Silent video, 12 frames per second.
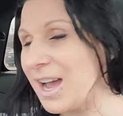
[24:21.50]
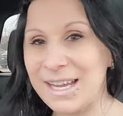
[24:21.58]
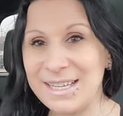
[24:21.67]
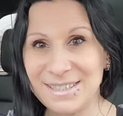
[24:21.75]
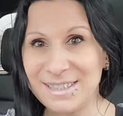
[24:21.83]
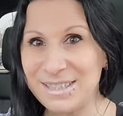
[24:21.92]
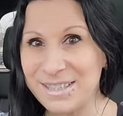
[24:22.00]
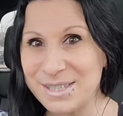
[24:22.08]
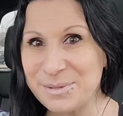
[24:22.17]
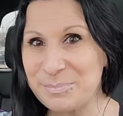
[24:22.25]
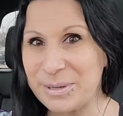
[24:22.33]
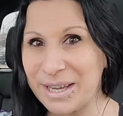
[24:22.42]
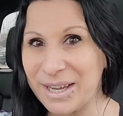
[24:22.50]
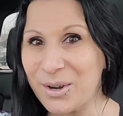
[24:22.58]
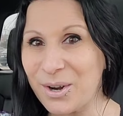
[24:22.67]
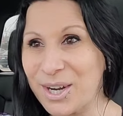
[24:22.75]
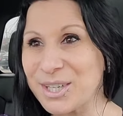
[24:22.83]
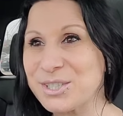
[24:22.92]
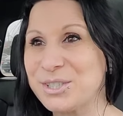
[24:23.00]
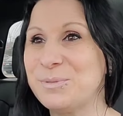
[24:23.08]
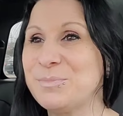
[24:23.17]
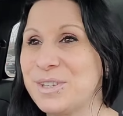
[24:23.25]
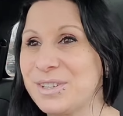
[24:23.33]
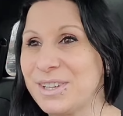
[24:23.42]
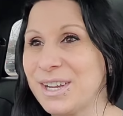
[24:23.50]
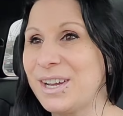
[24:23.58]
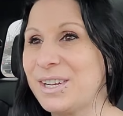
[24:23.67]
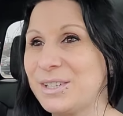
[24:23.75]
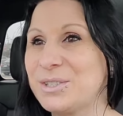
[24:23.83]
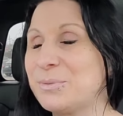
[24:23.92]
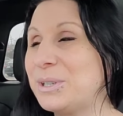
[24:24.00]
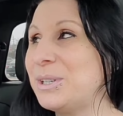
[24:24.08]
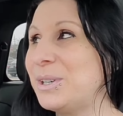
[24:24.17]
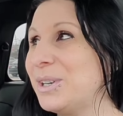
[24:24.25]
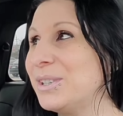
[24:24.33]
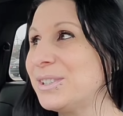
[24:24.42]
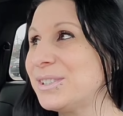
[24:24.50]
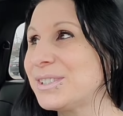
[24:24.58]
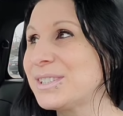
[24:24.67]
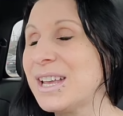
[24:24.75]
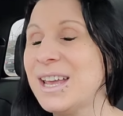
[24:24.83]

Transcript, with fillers: I've seen these big costumes. They're like $120.